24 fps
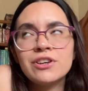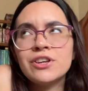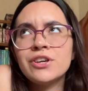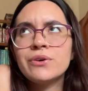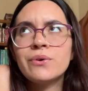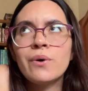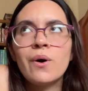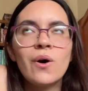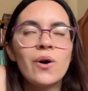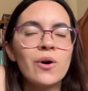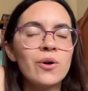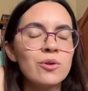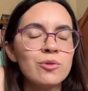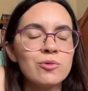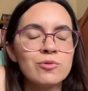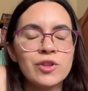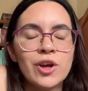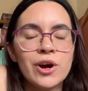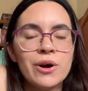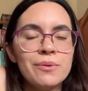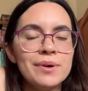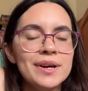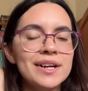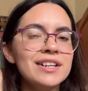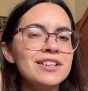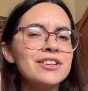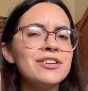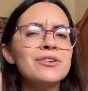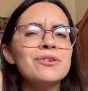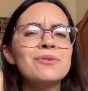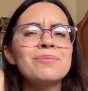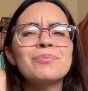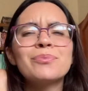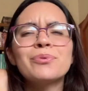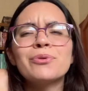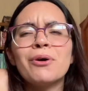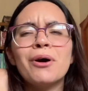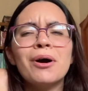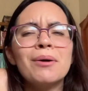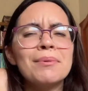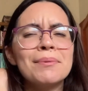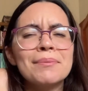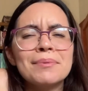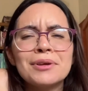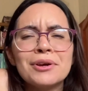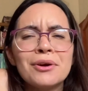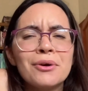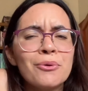You all know it. You
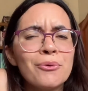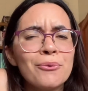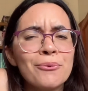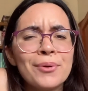probably all